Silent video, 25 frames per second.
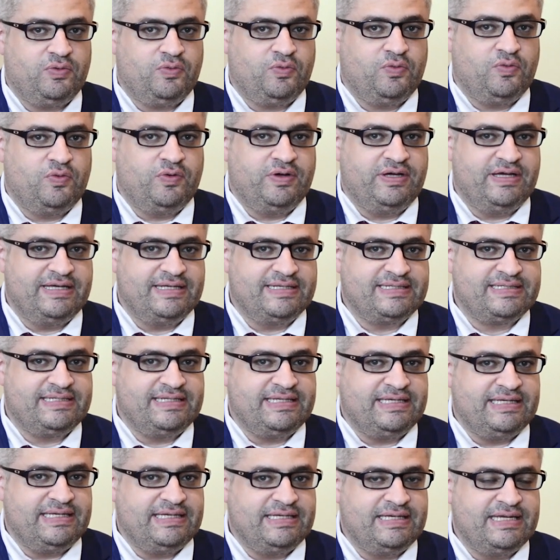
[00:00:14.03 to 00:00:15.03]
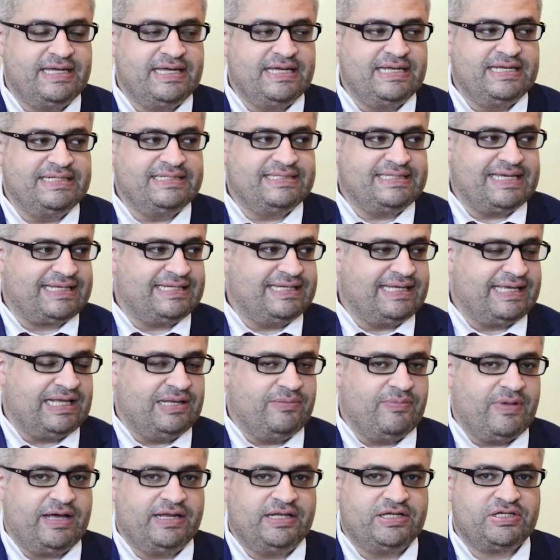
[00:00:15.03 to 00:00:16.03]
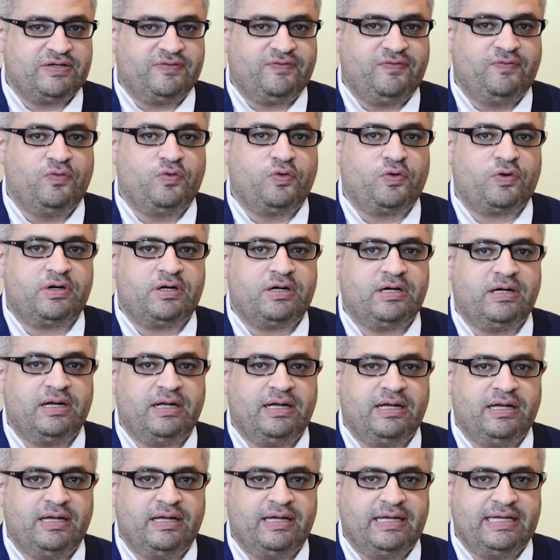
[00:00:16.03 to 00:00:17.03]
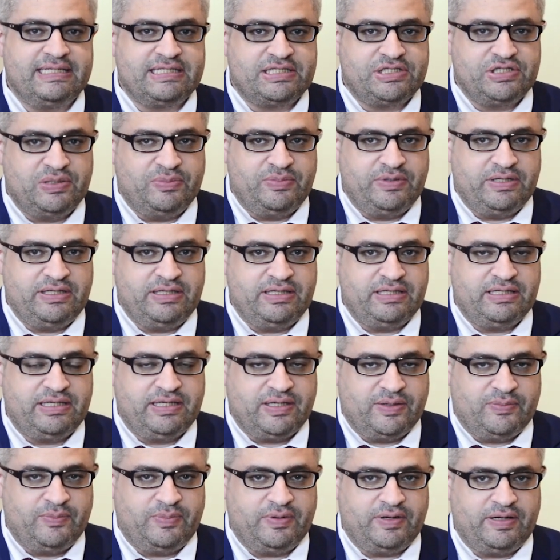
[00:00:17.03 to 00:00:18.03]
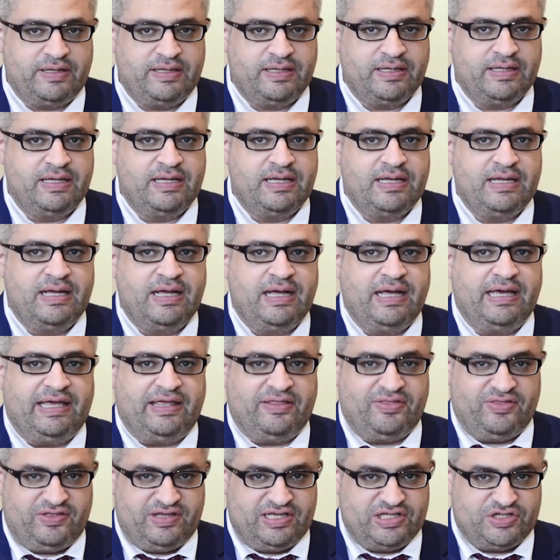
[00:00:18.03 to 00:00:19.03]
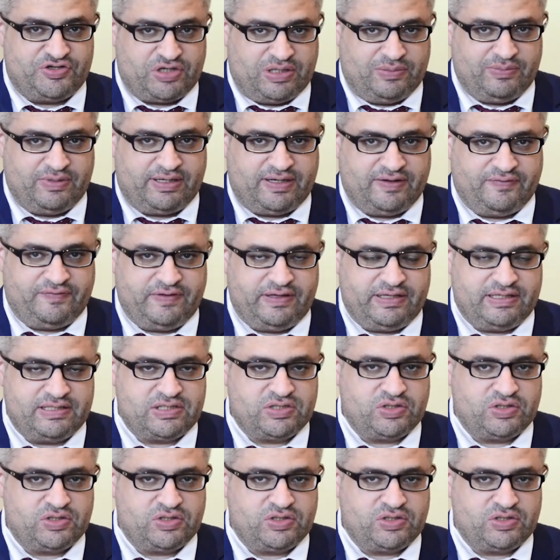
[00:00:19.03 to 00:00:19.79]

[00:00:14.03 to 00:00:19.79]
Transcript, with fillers: who is the technical manager for uh, SGB company in the Trimble Cafe.